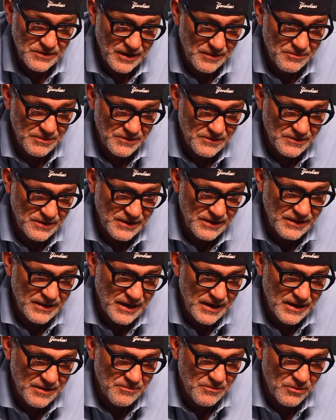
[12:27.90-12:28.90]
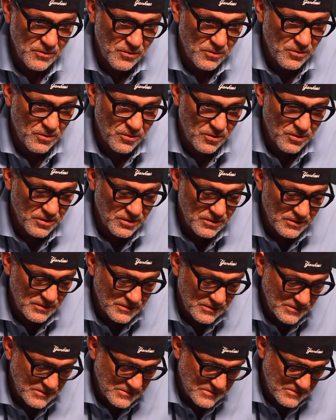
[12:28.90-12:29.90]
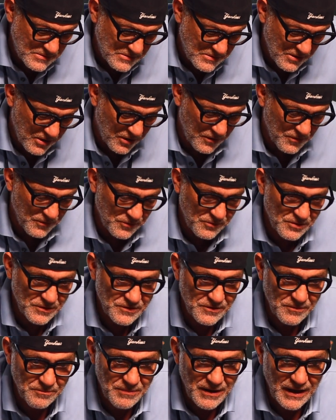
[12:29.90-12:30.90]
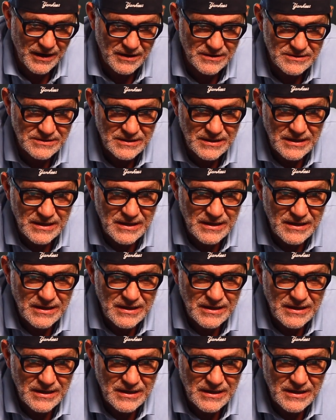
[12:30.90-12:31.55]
Champions League game or on the Crystal Palace.